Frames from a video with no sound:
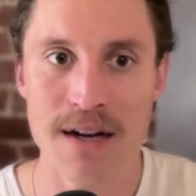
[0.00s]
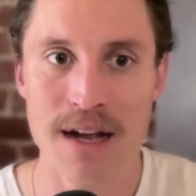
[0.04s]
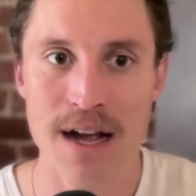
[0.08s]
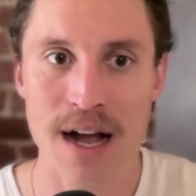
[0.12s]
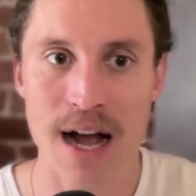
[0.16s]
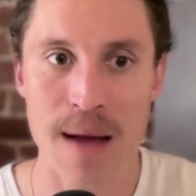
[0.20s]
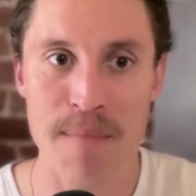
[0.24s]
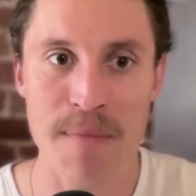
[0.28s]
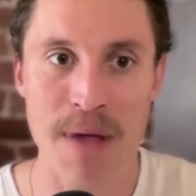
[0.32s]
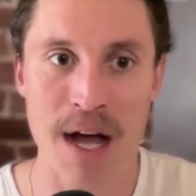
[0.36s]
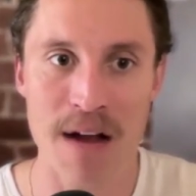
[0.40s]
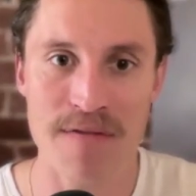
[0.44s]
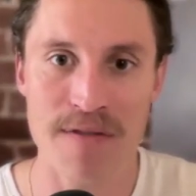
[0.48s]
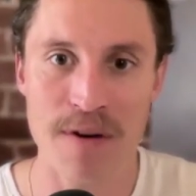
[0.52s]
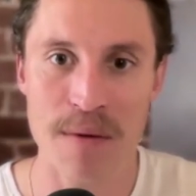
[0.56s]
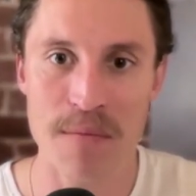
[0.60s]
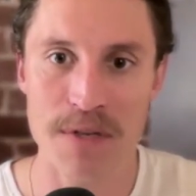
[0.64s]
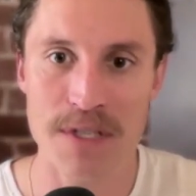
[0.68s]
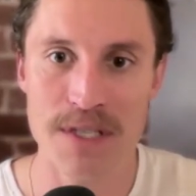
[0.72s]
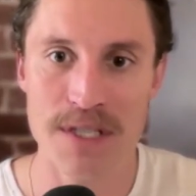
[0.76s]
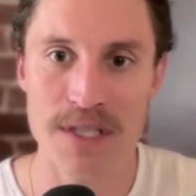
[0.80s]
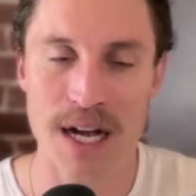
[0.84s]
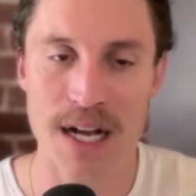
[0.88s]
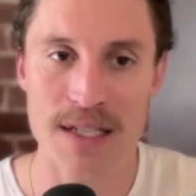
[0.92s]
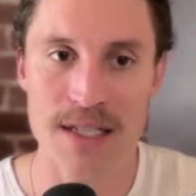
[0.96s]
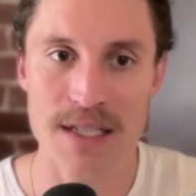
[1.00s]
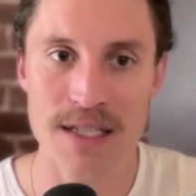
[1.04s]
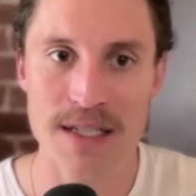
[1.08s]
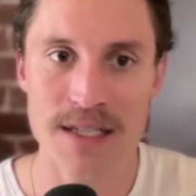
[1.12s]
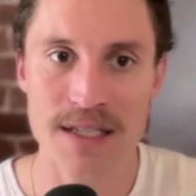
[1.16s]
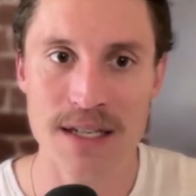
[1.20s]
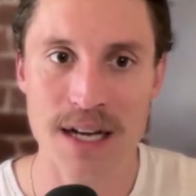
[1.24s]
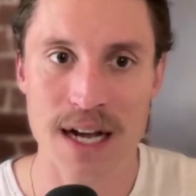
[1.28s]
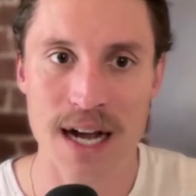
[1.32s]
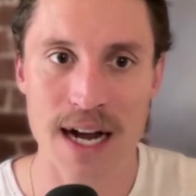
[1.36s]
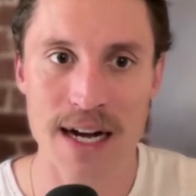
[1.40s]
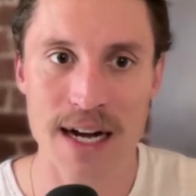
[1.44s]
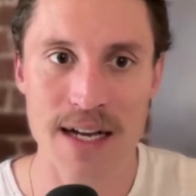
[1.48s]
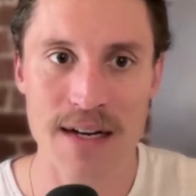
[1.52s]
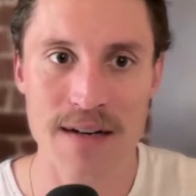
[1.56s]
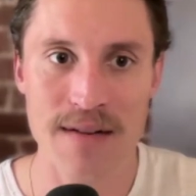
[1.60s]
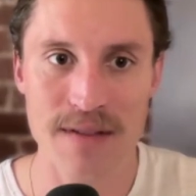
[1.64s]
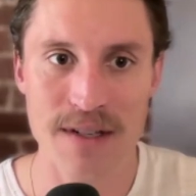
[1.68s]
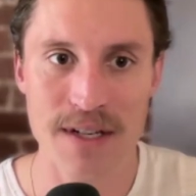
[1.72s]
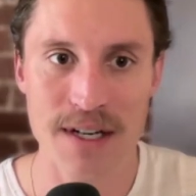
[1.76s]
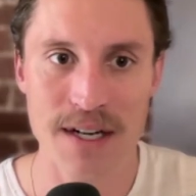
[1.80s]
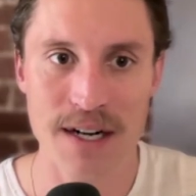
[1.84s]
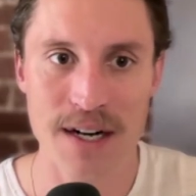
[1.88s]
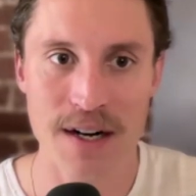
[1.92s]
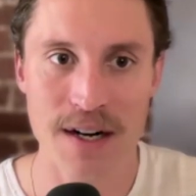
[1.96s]
I'm not from Wisconsin. I
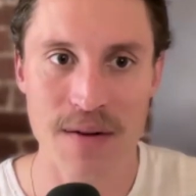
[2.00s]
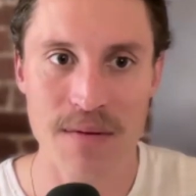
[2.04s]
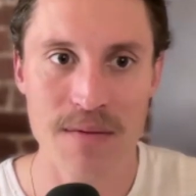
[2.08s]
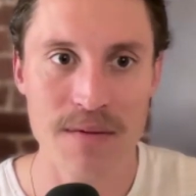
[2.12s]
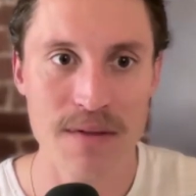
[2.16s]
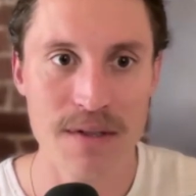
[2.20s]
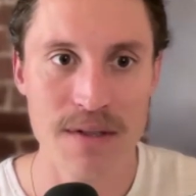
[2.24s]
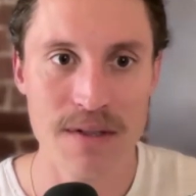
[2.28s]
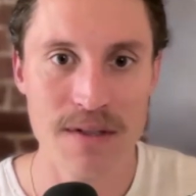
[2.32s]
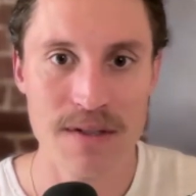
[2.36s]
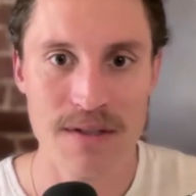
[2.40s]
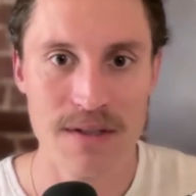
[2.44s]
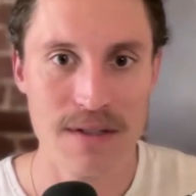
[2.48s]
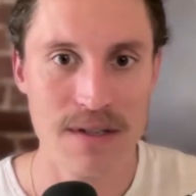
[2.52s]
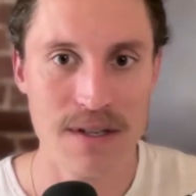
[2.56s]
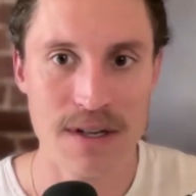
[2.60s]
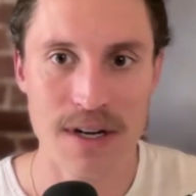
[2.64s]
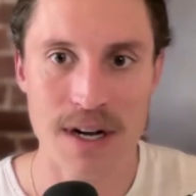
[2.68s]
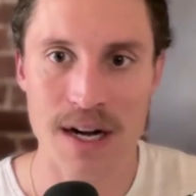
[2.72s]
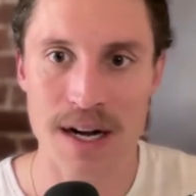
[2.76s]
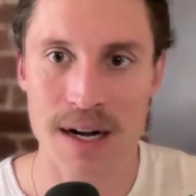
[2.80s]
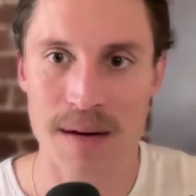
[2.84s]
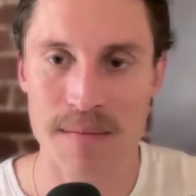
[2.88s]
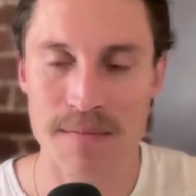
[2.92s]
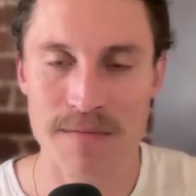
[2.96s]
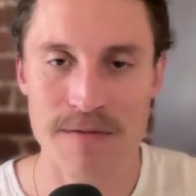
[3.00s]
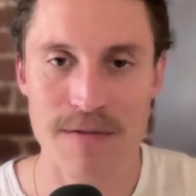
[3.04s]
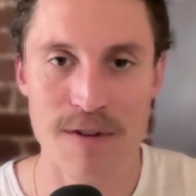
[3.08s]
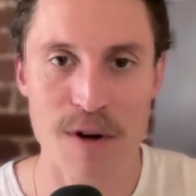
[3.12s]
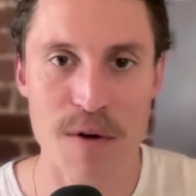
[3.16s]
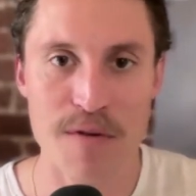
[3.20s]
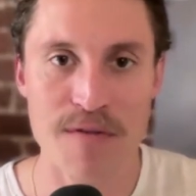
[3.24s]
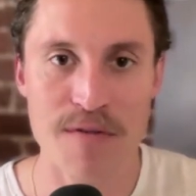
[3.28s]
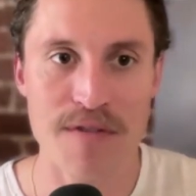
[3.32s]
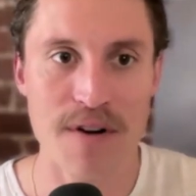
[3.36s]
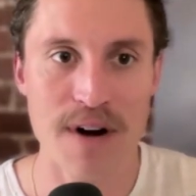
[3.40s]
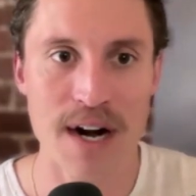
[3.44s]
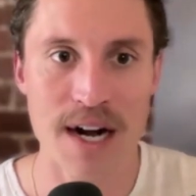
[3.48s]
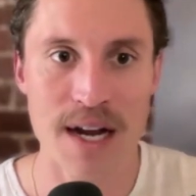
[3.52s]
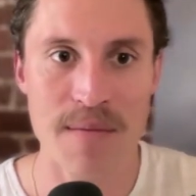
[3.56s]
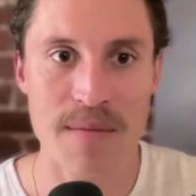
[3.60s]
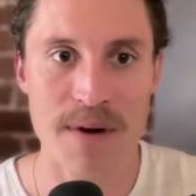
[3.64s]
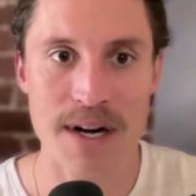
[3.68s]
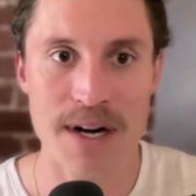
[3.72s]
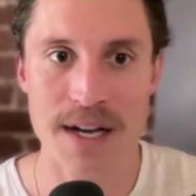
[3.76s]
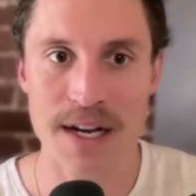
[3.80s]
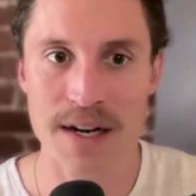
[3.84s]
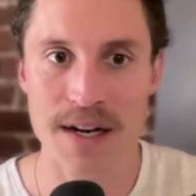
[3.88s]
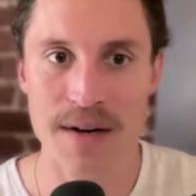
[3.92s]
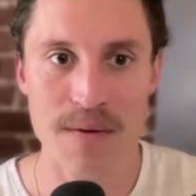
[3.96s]
didn't, vote for
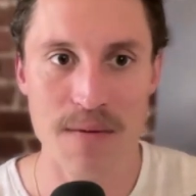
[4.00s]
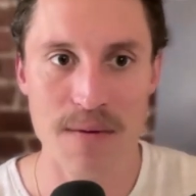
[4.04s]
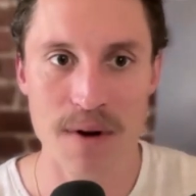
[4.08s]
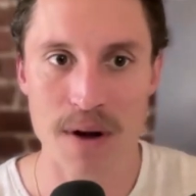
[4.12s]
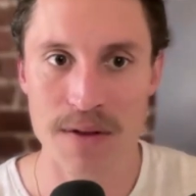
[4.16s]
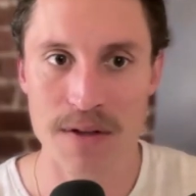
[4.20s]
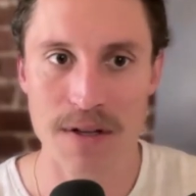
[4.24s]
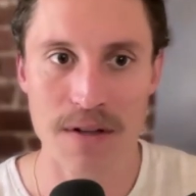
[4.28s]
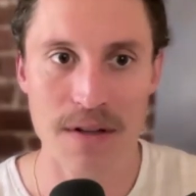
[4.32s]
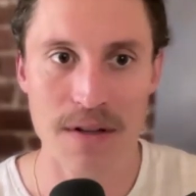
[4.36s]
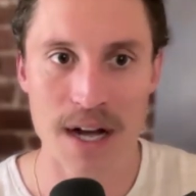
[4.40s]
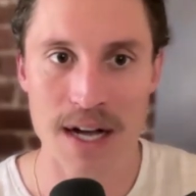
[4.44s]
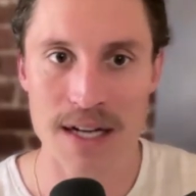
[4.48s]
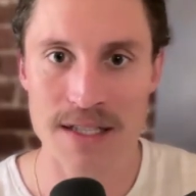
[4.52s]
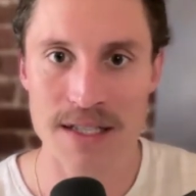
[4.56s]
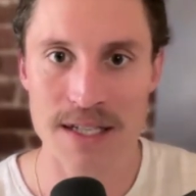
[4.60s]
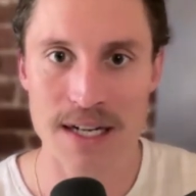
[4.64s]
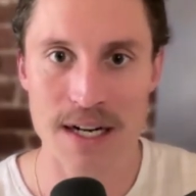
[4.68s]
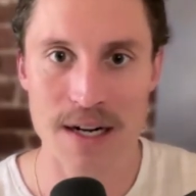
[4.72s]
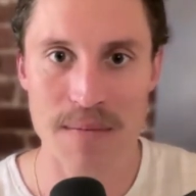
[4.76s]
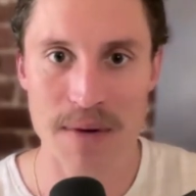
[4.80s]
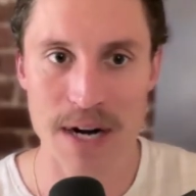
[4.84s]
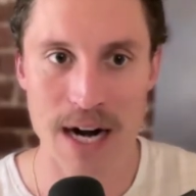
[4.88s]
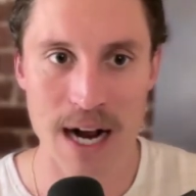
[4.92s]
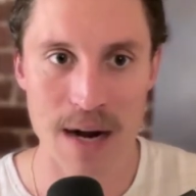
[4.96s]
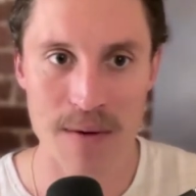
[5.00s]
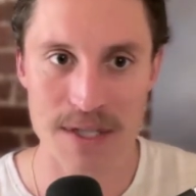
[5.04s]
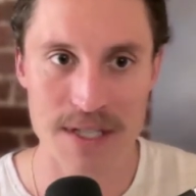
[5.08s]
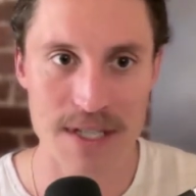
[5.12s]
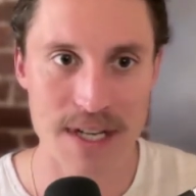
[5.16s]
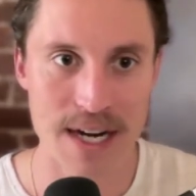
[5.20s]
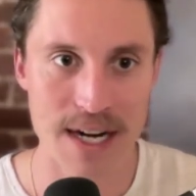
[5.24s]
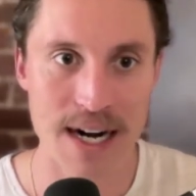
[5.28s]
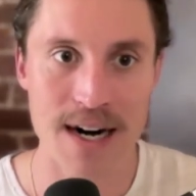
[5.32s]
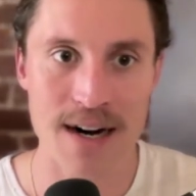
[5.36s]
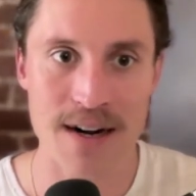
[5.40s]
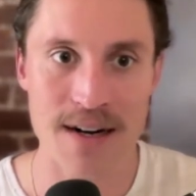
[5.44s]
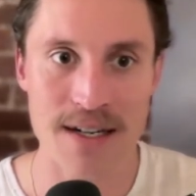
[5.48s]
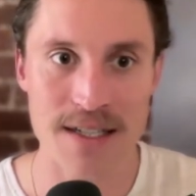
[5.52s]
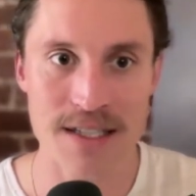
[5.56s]
anybody who wrote the laws there, but I was there.